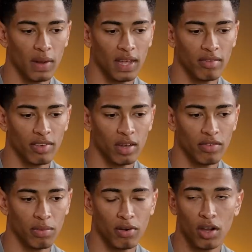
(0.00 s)
playing for,
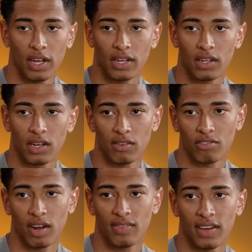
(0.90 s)
for pride and, and
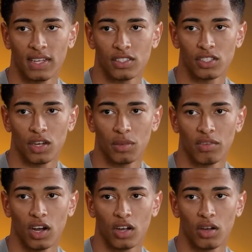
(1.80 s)
for our fans. So,
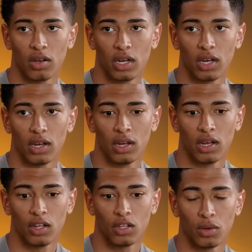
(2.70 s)
we've got to go and uh,
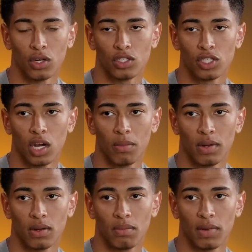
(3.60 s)
do a good job
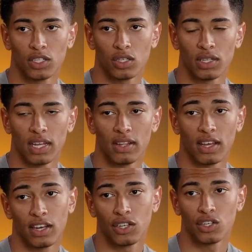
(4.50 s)
and make sure that they can